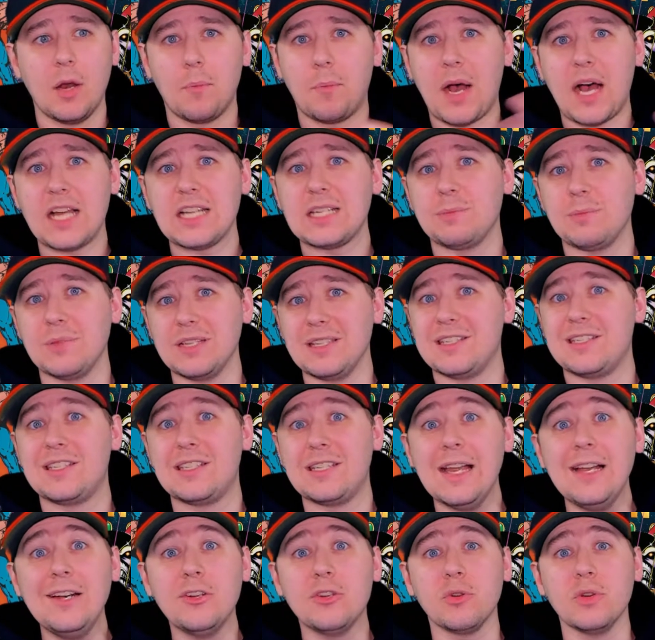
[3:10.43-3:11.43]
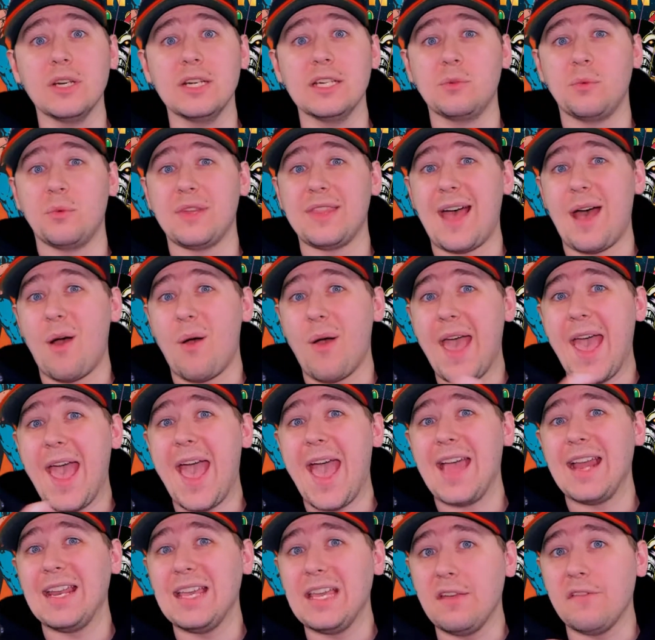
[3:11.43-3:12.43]
possibly centuries without
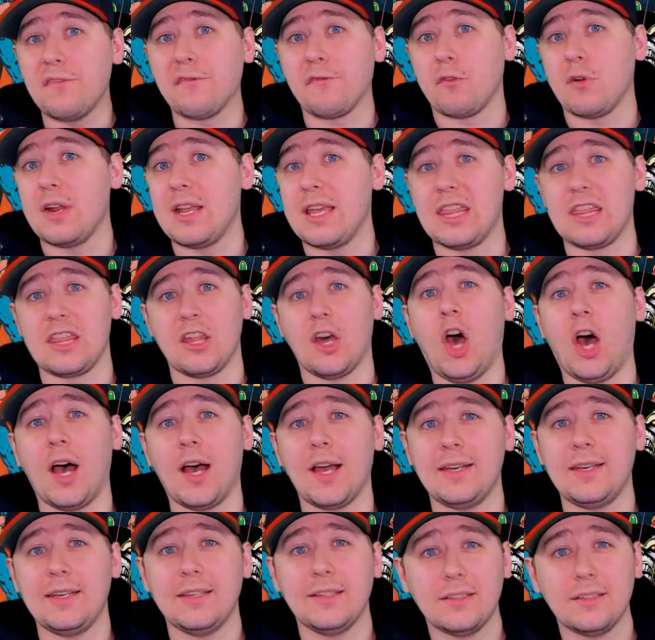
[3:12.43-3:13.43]
any free thought.